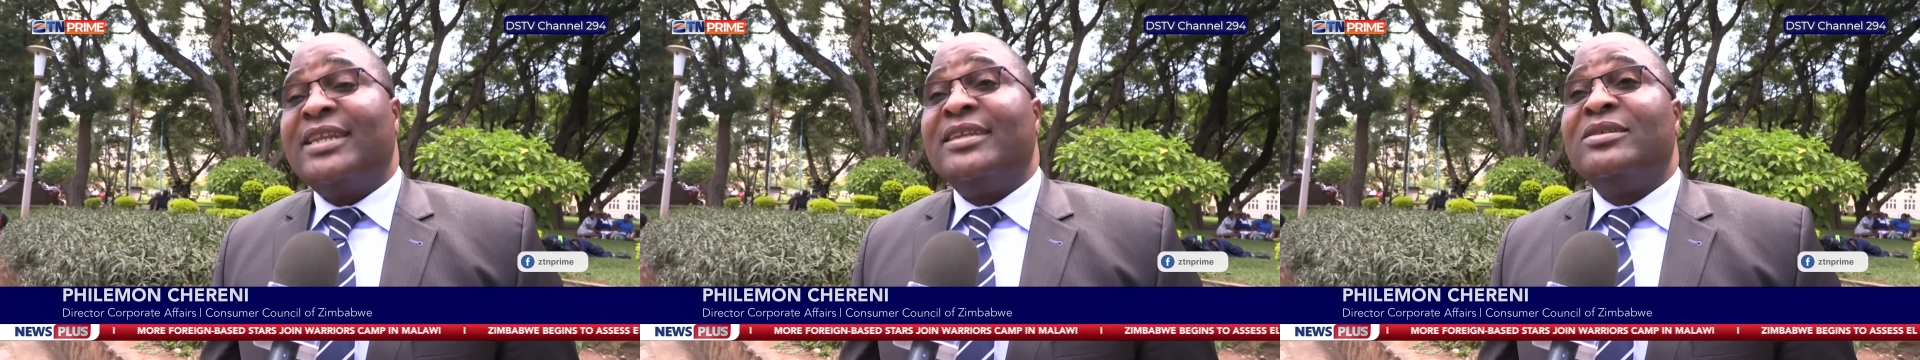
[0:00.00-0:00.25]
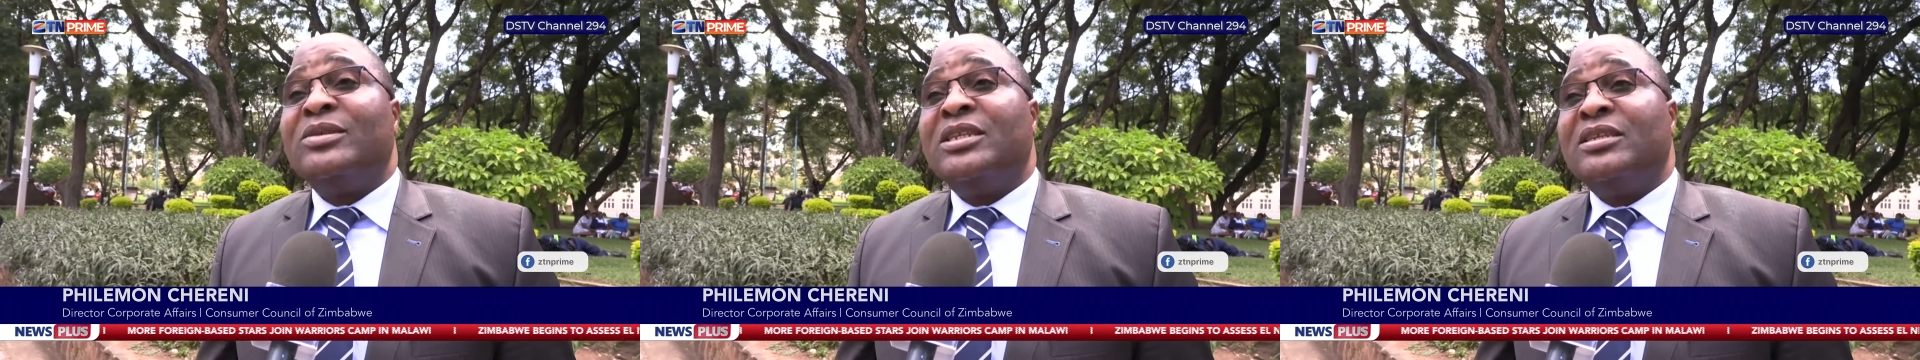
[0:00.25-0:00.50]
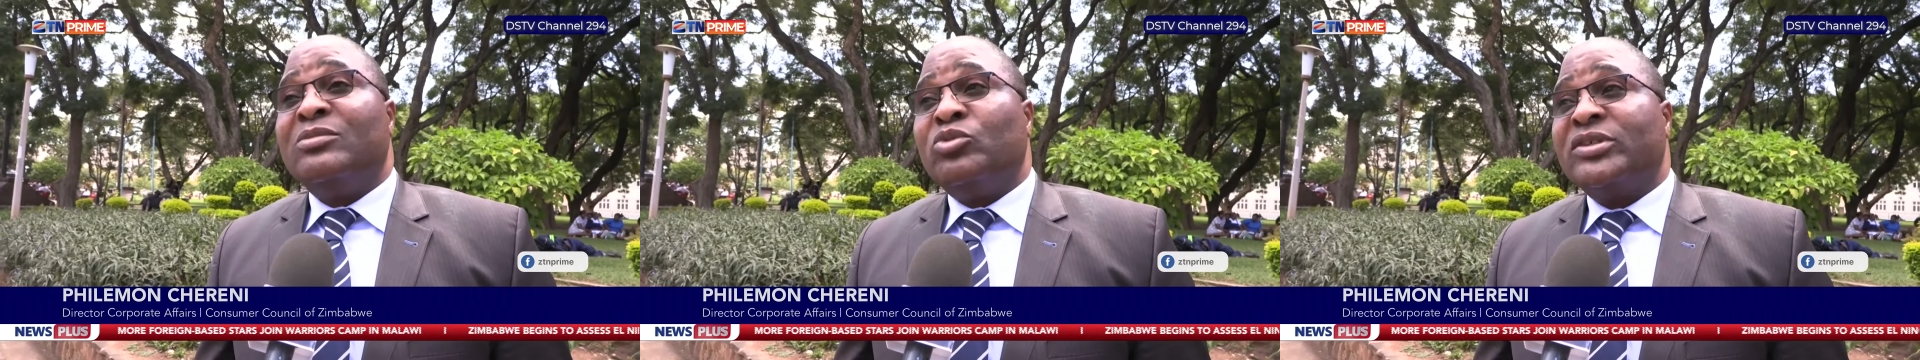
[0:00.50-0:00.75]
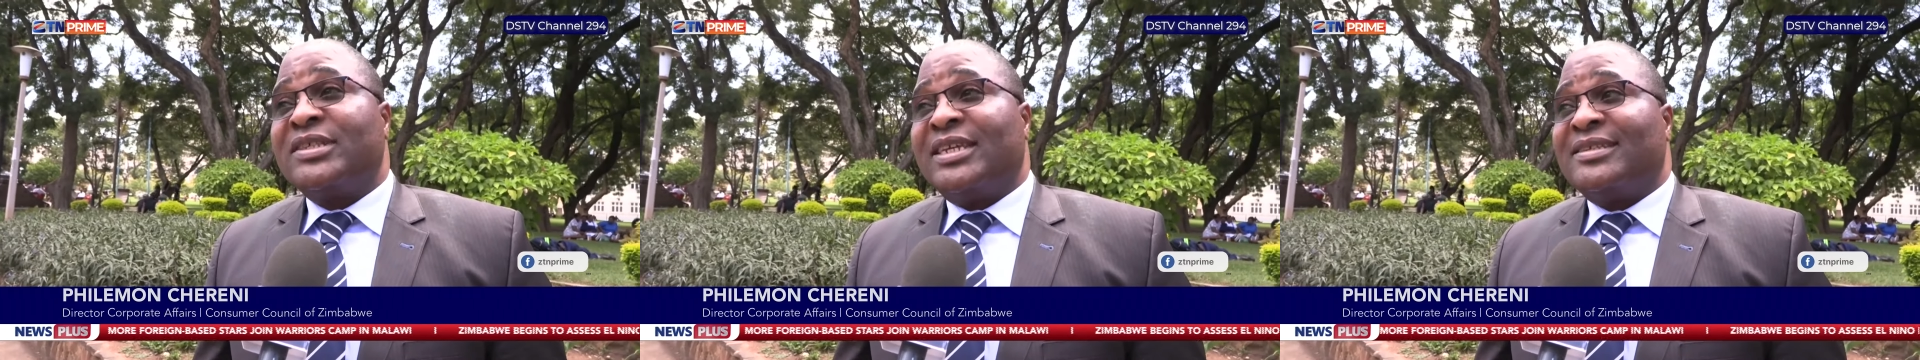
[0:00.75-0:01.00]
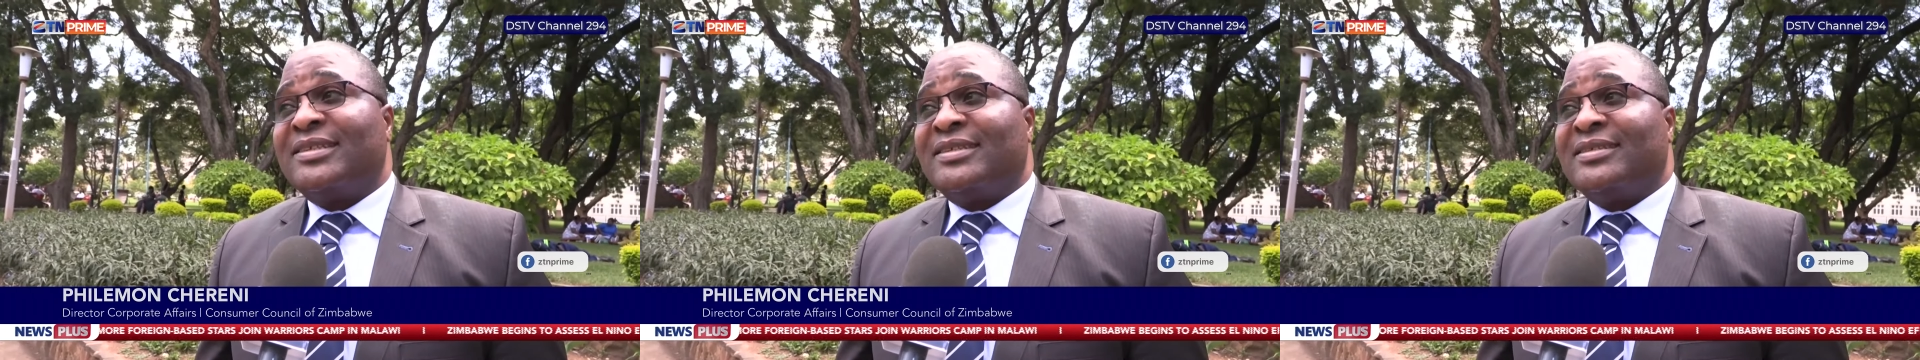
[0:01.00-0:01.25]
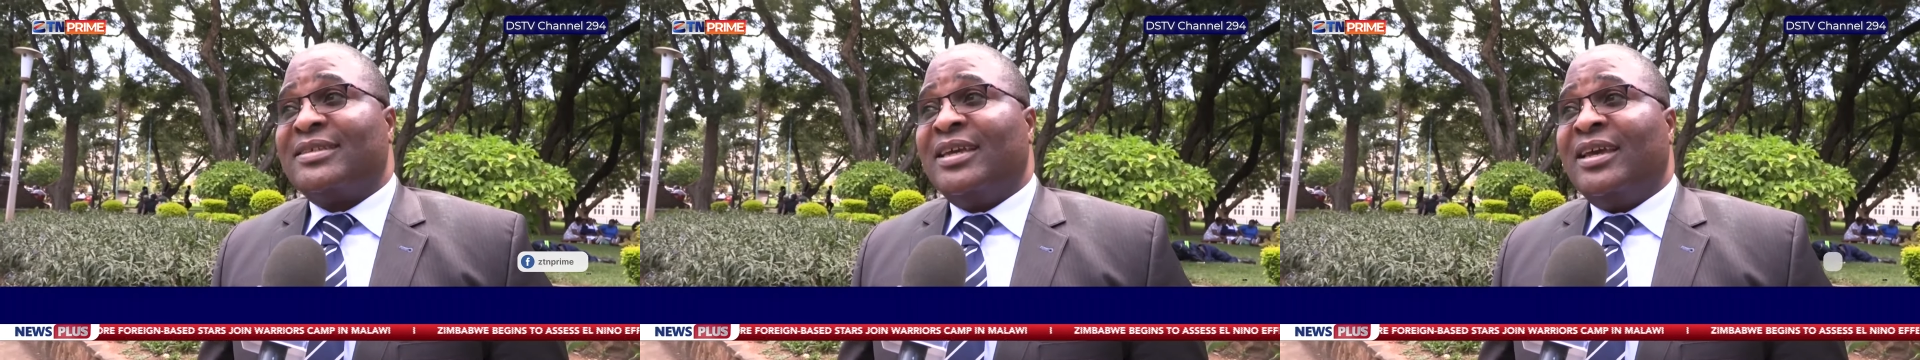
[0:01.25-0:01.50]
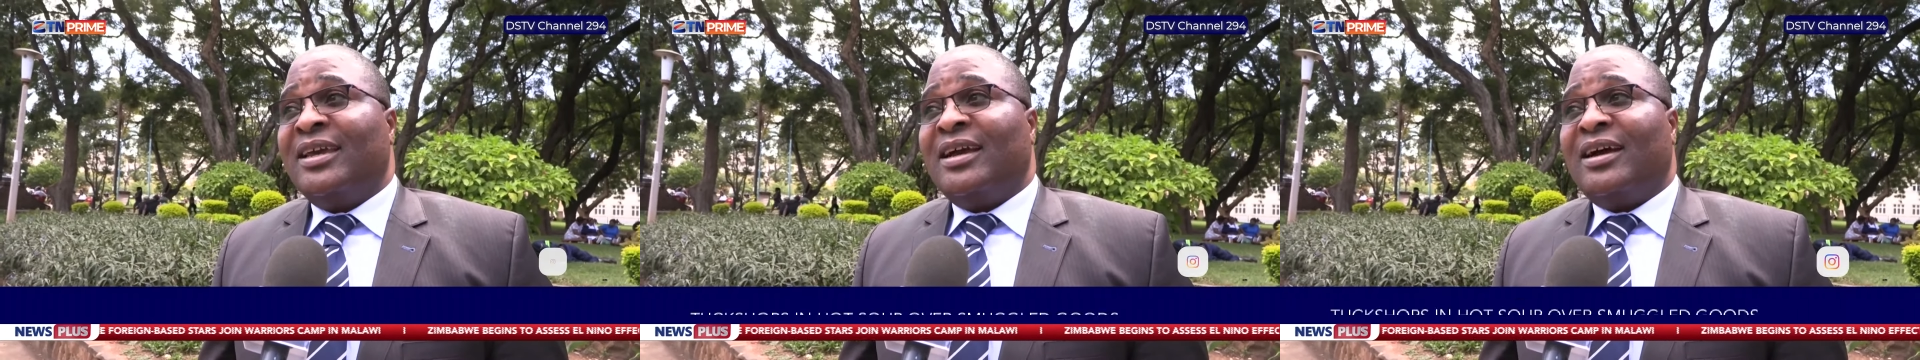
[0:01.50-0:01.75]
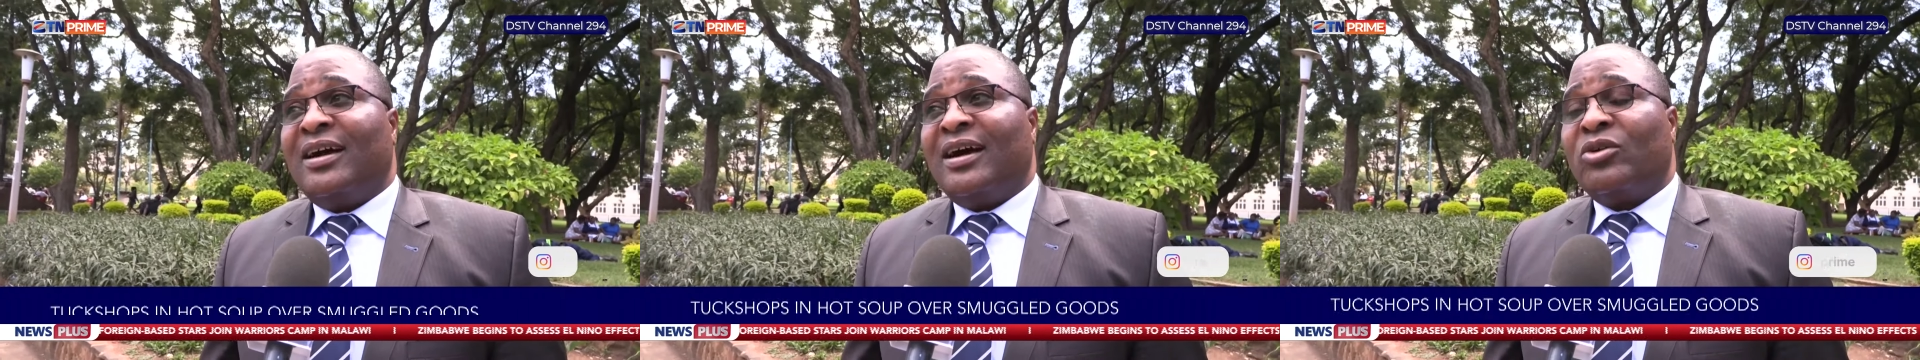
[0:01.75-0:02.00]
And in, in, in most cases,
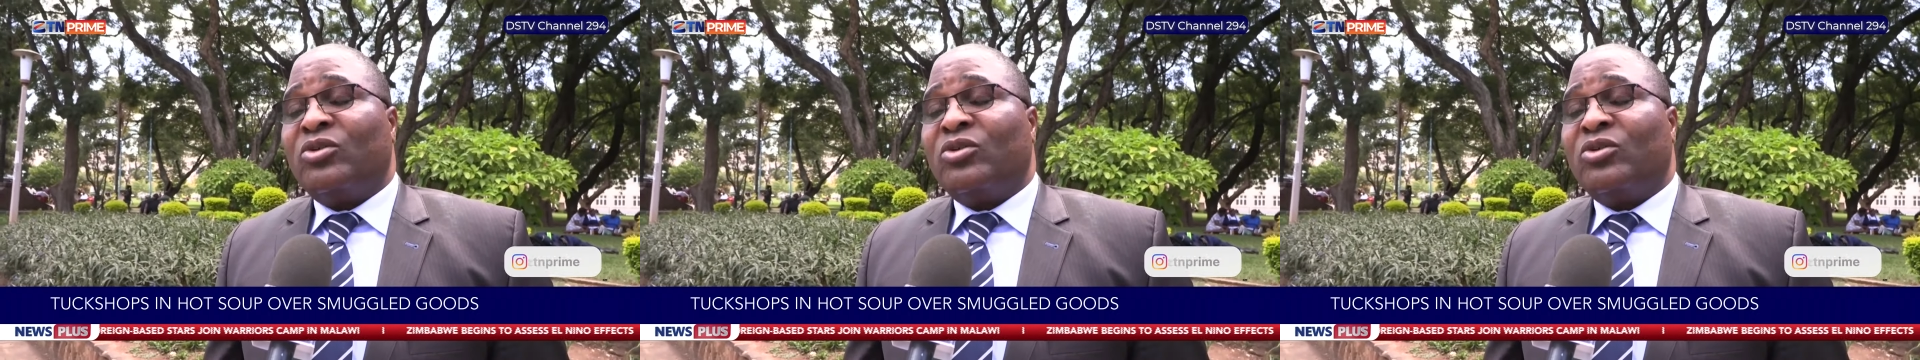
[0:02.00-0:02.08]
uh,